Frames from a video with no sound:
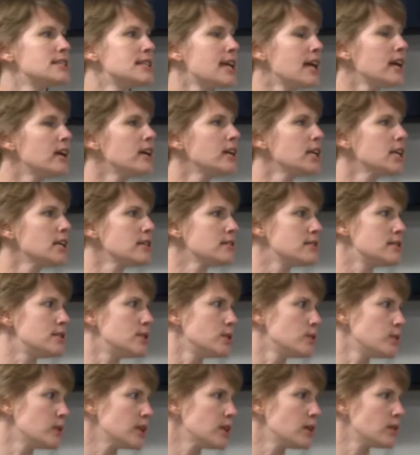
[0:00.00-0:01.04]
Integrity is
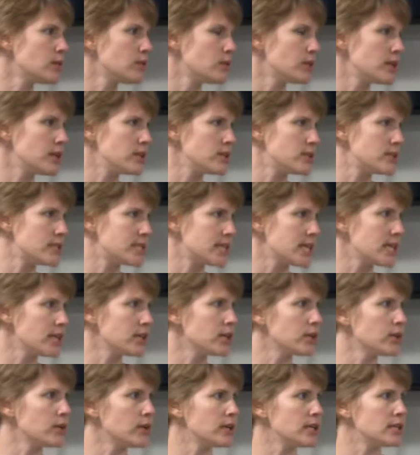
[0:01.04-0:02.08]
doing what you say
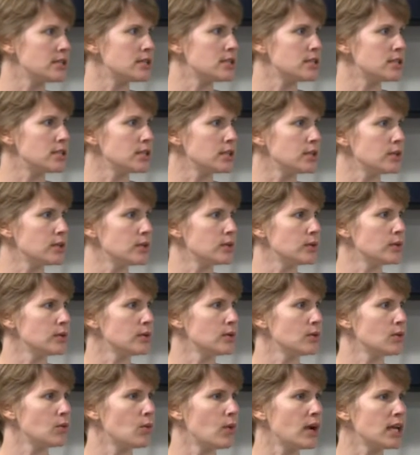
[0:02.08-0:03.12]
you're going to do,
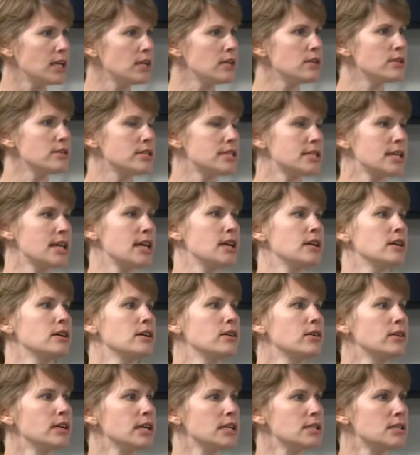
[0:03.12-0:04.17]
when you say you're
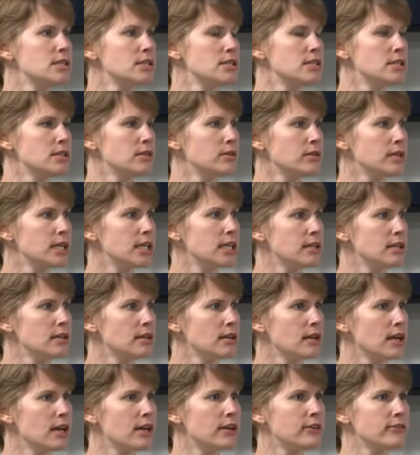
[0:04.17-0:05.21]
going to do it,
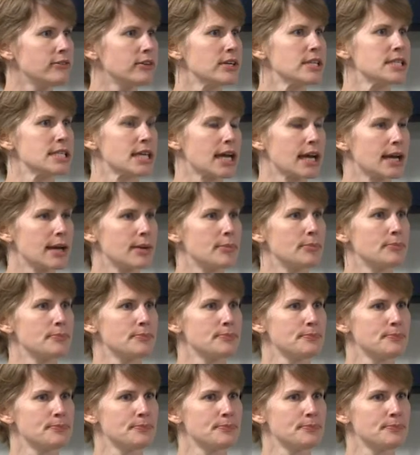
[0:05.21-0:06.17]
every time.